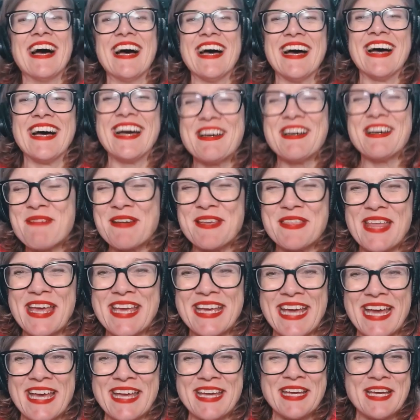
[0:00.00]
but they
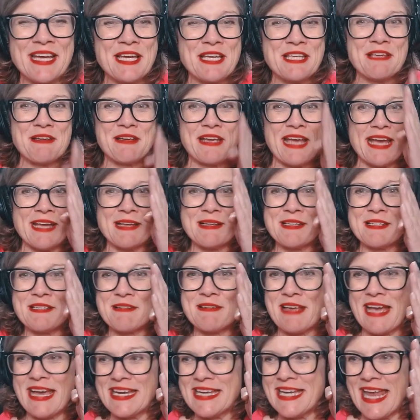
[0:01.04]
get you get you
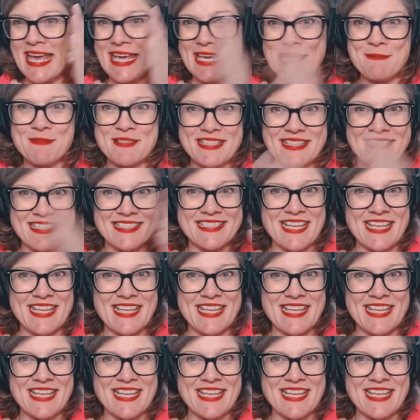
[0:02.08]
get named in the